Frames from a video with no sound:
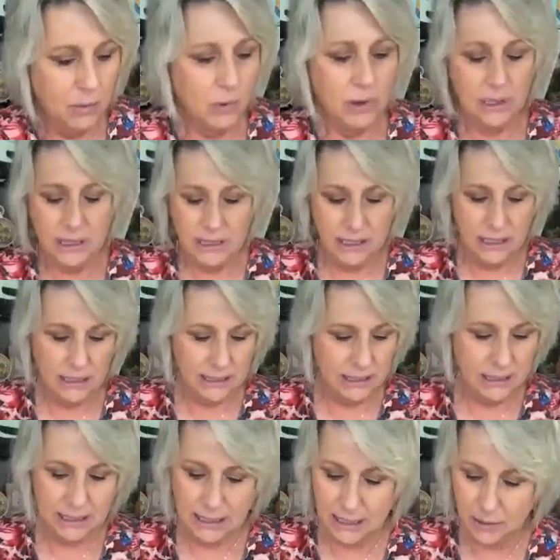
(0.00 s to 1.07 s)
and we're gonna
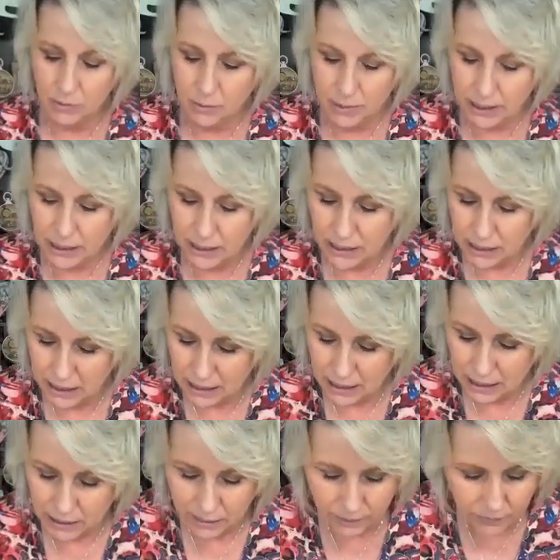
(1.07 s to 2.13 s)
test see. We
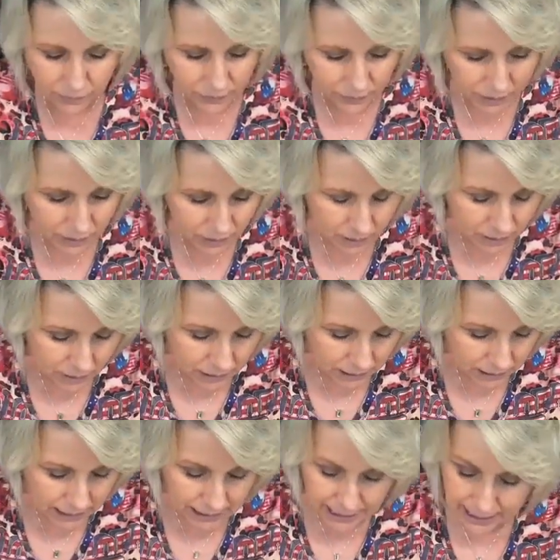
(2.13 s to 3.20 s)
have,
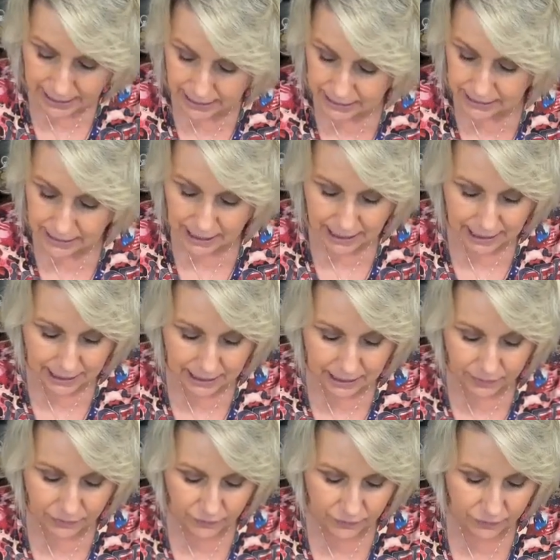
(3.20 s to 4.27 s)
yeah, eight and a
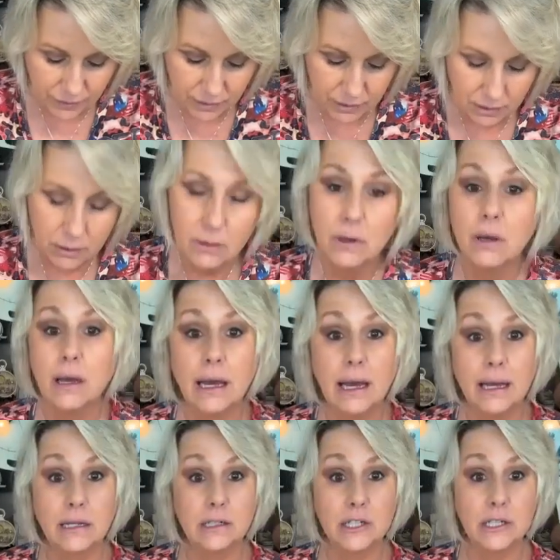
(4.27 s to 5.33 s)
half
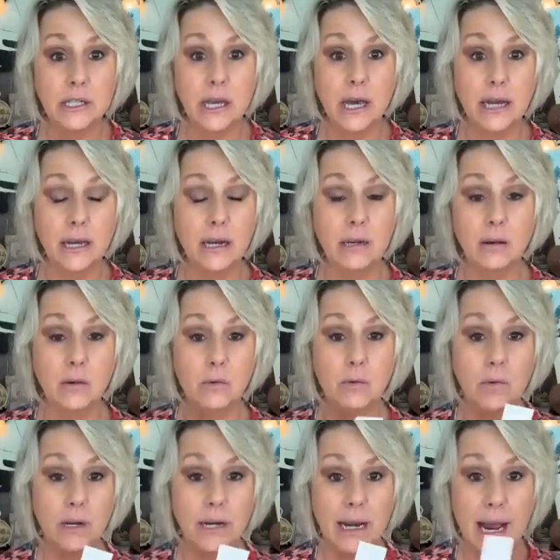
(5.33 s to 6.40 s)
and just cut into
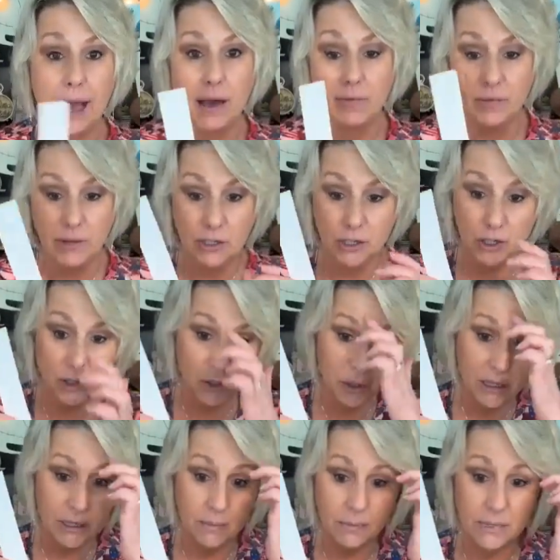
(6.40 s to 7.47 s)
one and a half inch
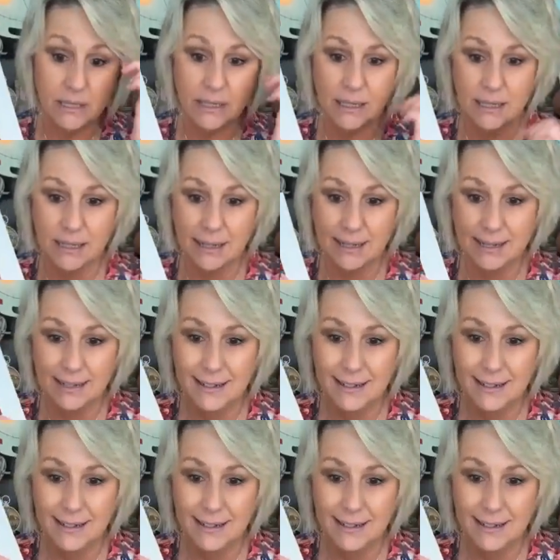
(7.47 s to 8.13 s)
strips.